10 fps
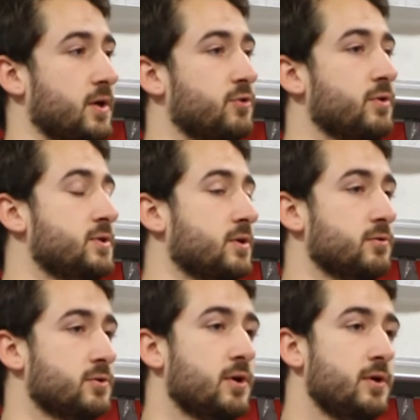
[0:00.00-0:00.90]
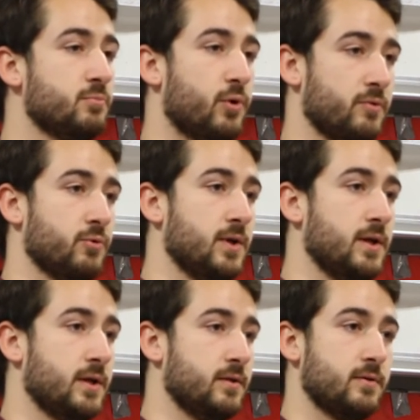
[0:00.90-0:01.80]
a critical turning point,
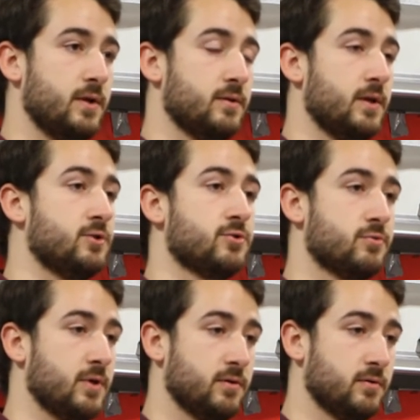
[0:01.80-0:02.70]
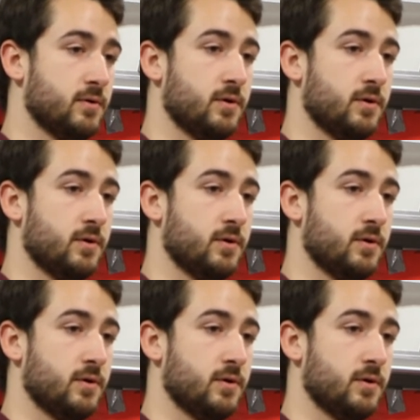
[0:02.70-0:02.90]
really, in, in the history